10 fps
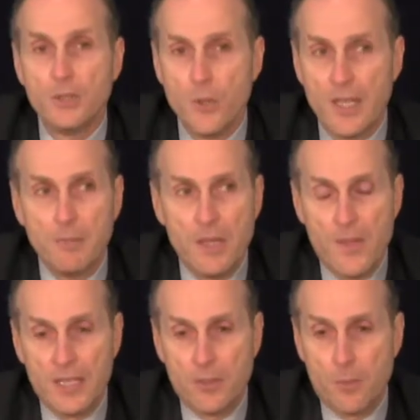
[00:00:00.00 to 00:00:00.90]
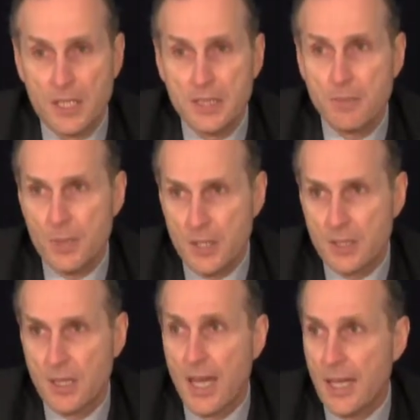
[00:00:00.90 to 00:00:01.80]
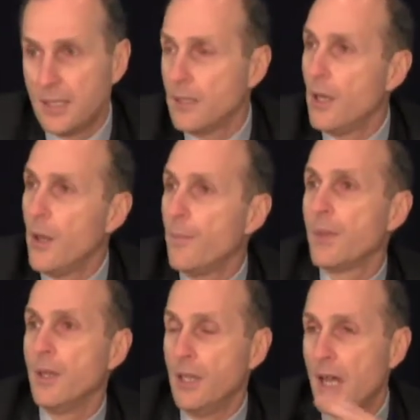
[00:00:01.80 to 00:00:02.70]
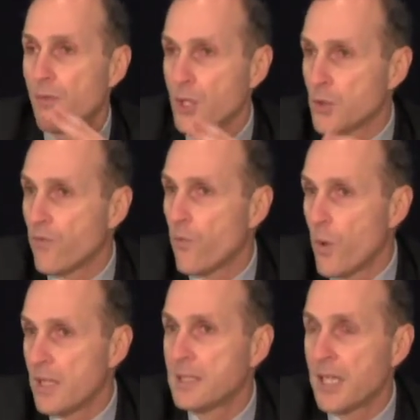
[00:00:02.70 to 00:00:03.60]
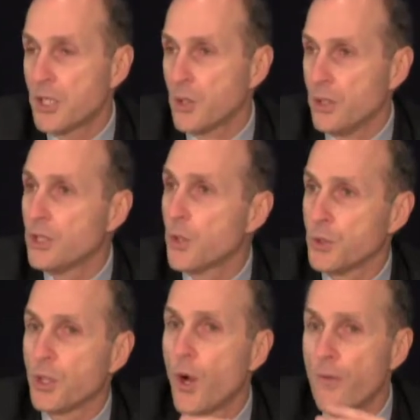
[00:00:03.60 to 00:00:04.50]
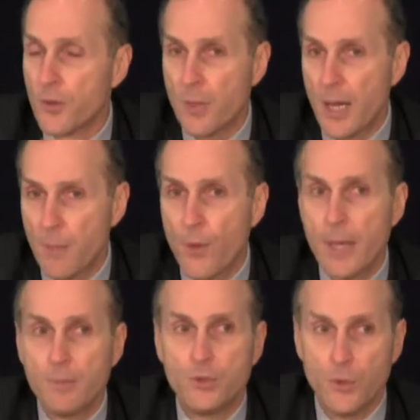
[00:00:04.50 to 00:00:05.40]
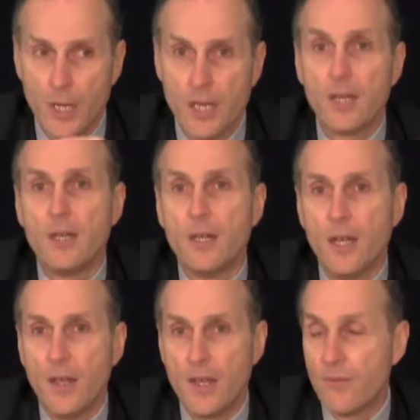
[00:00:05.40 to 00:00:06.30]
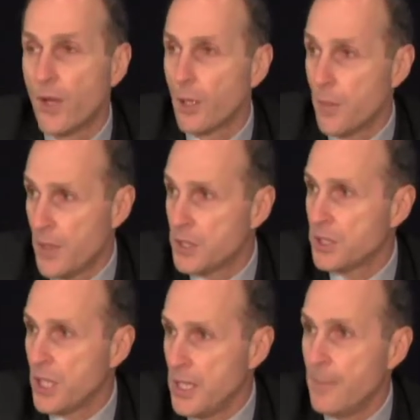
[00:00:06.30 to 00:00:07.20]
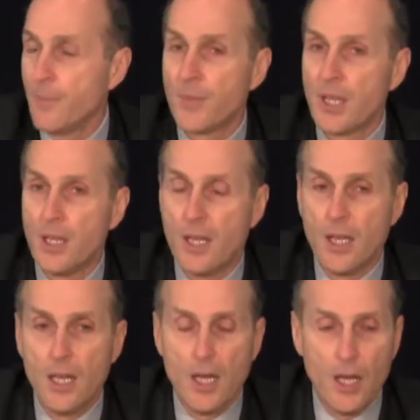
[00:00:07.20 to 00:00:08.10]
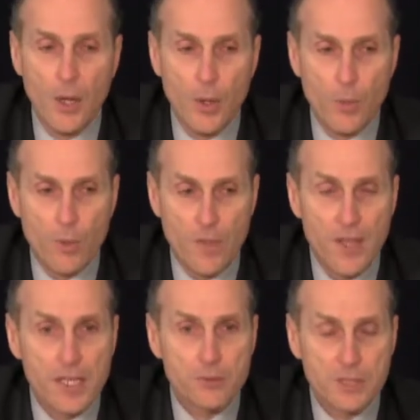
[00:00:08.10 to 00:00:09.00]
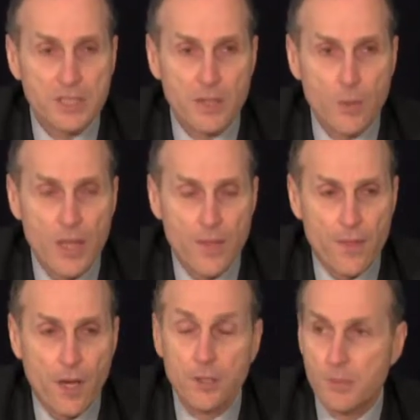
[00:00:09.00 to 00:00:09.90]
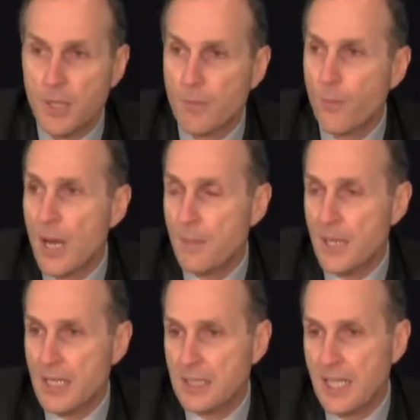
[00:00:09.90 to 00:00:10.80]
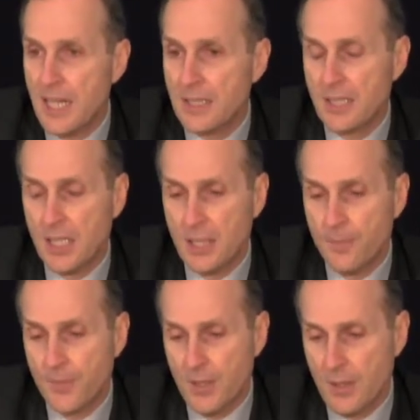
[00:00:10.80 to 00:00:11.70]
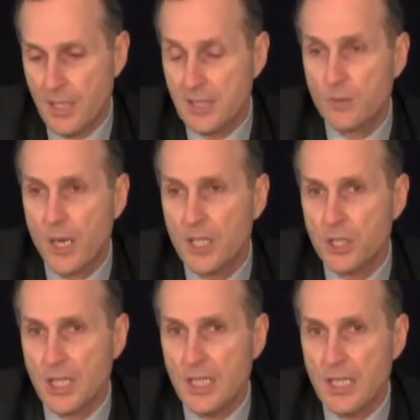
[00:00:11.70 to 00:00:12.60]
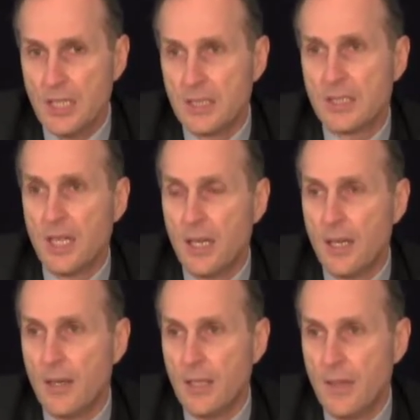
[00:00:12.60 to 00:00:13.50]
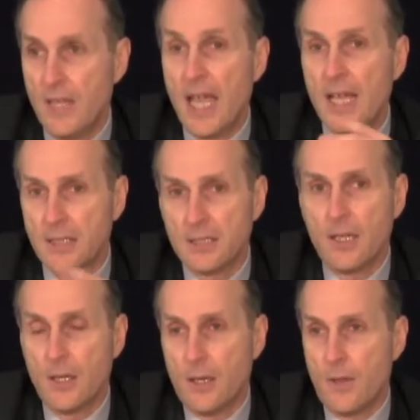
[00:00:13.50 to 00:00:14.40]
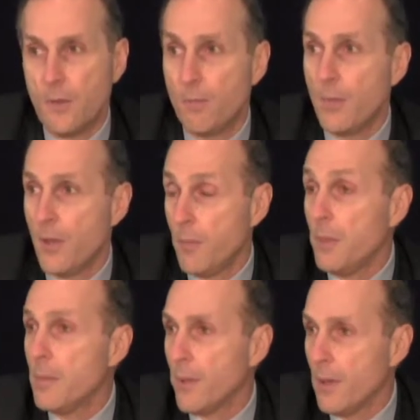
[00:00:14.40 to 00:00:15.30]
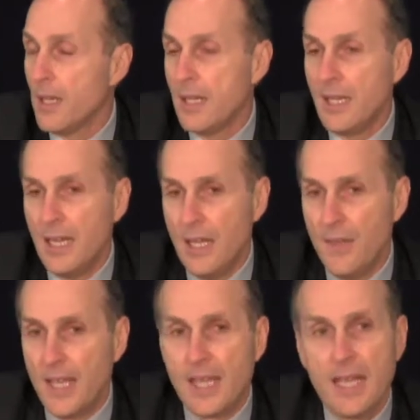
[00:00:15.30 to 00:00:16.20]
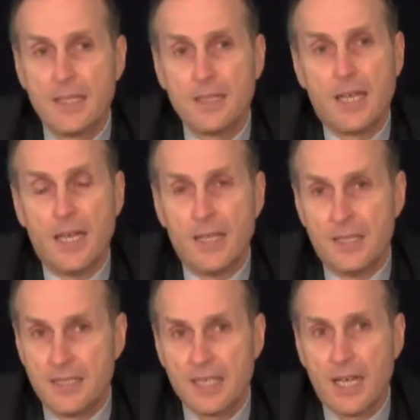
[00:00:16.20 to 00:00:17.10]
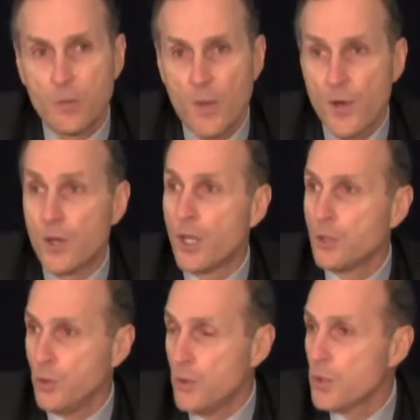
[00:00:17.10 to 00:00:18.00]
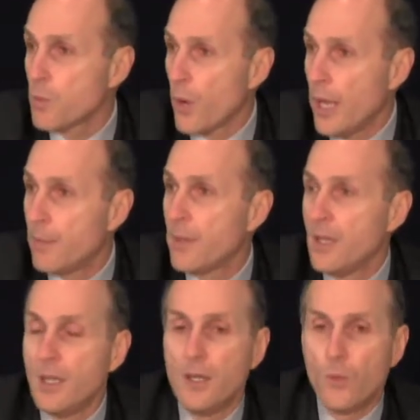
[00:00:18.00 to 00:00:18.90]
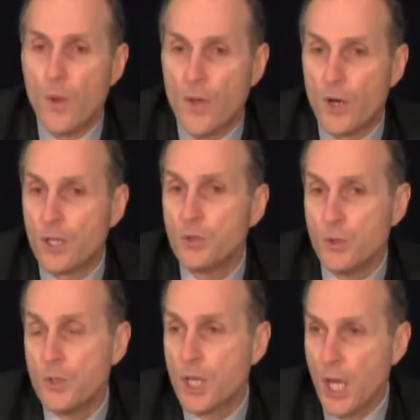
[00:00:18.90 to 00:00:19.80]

So that means that the participants had uh, an average of one sexual intercourse covered by PrEP during uh, their follow-up in the study. Uh, what I think interesting with on-demand PrEP is that the, the strategy is uh, in the hands uh, of, the, of the people. And they can uh, decide whether or not to use PrEP, whether or not to use a